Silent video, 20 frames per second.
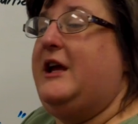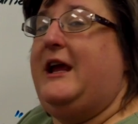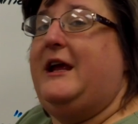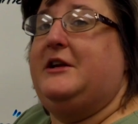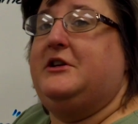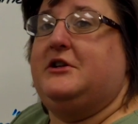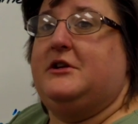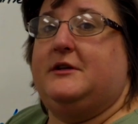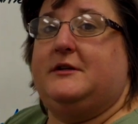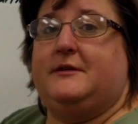
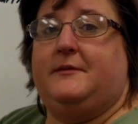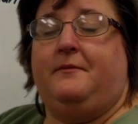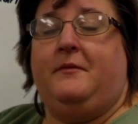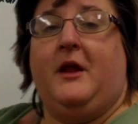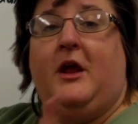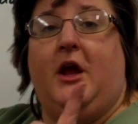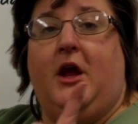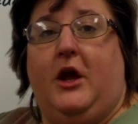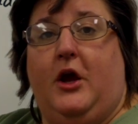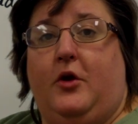changes
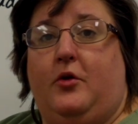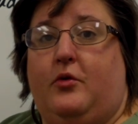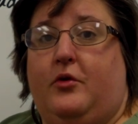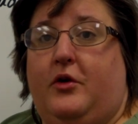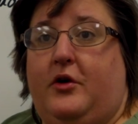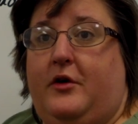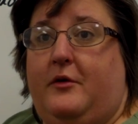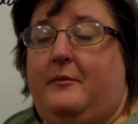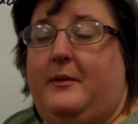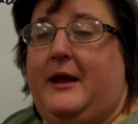in
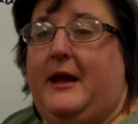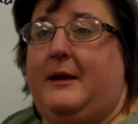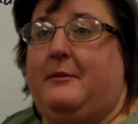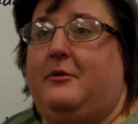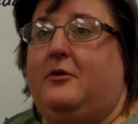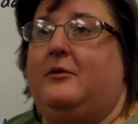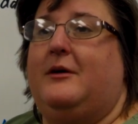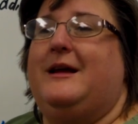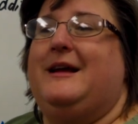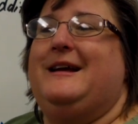order to be
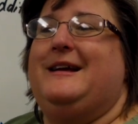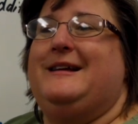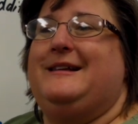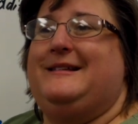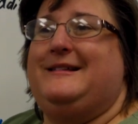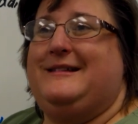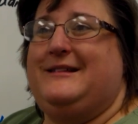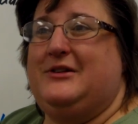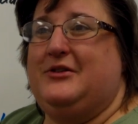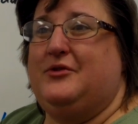able
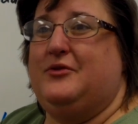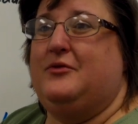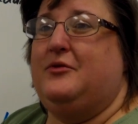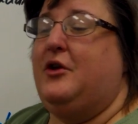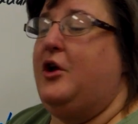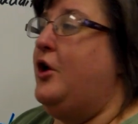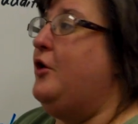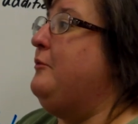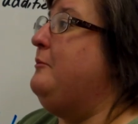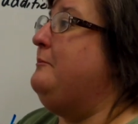to
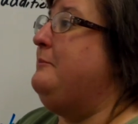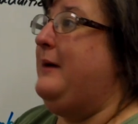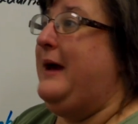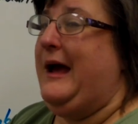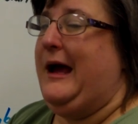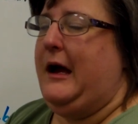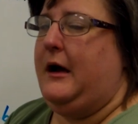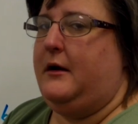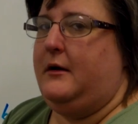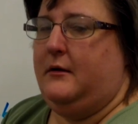go
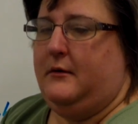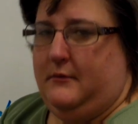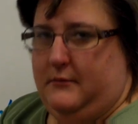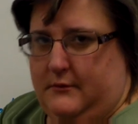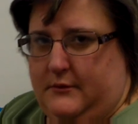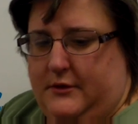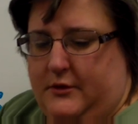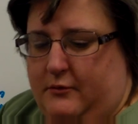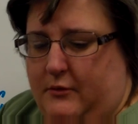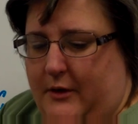back
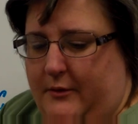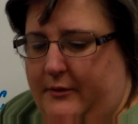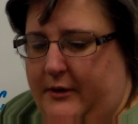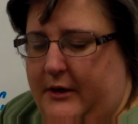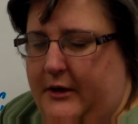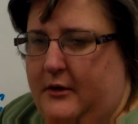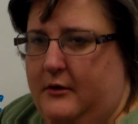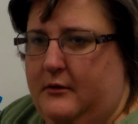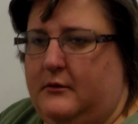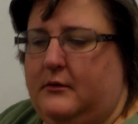to what
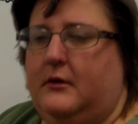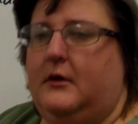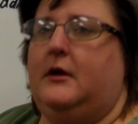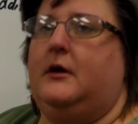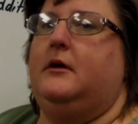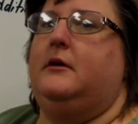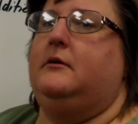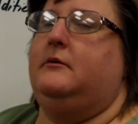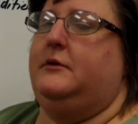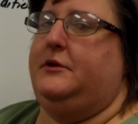we know,
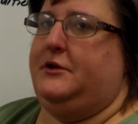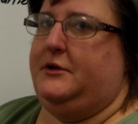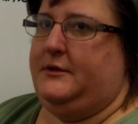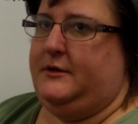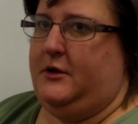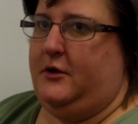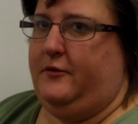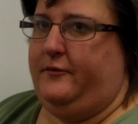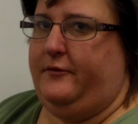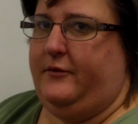which
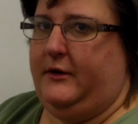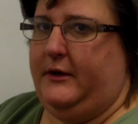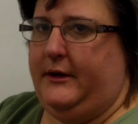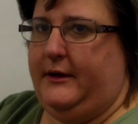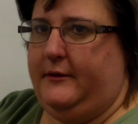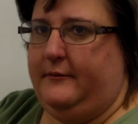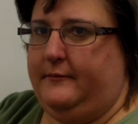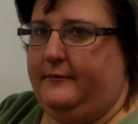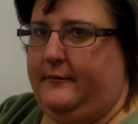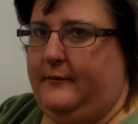is
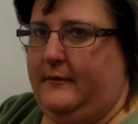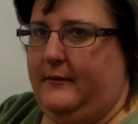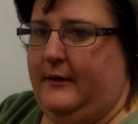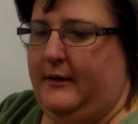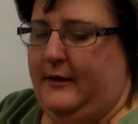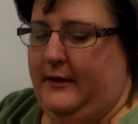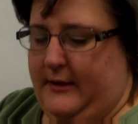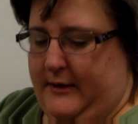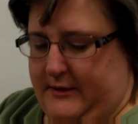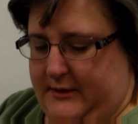hopefully
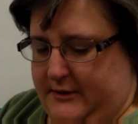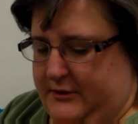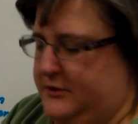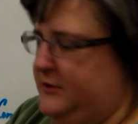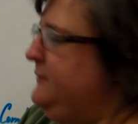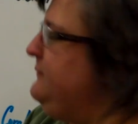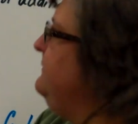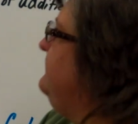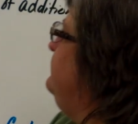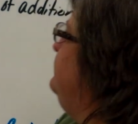addition.